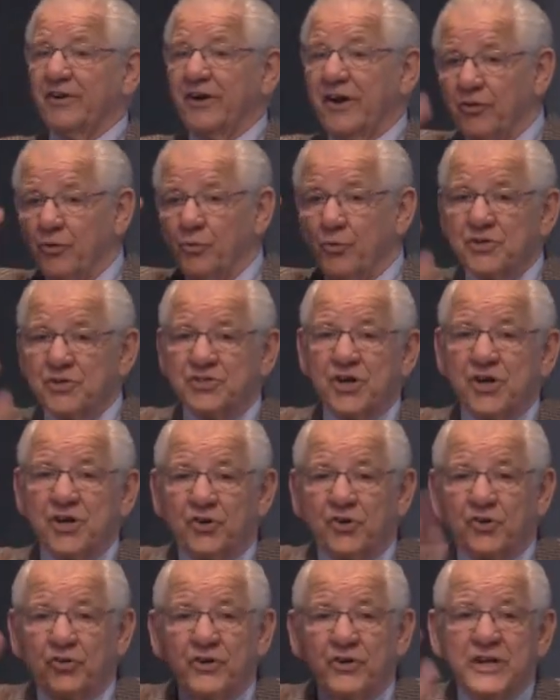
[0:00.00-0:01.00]
In other words, there are
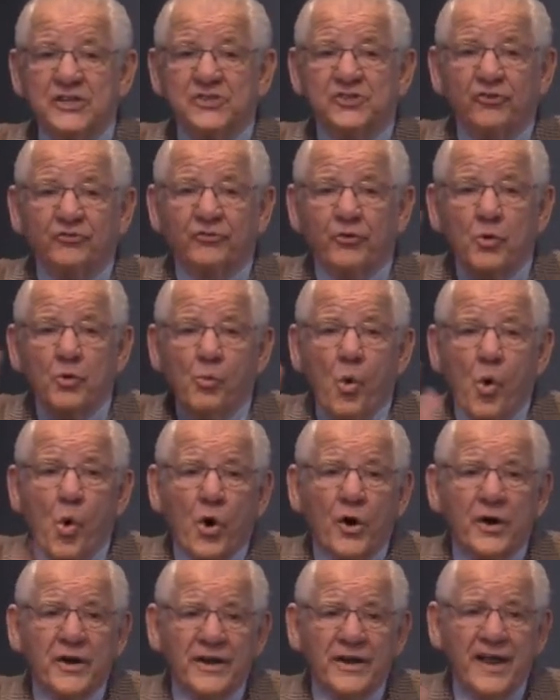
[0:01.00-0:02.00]
degrees of
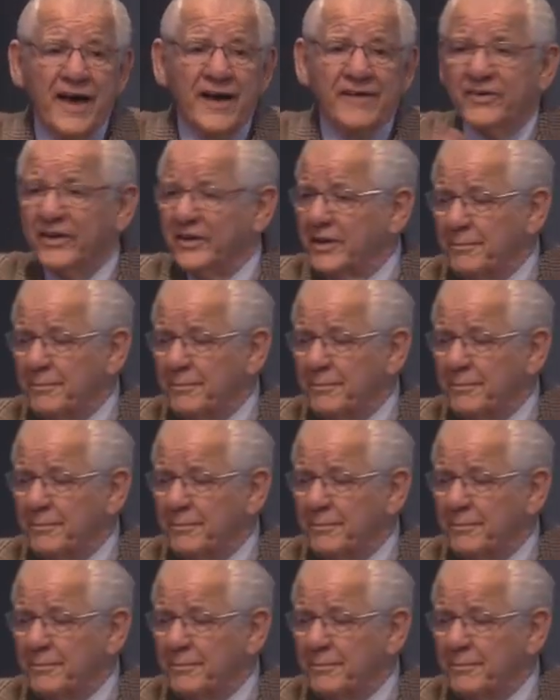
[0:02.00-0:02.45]
reward in heaven.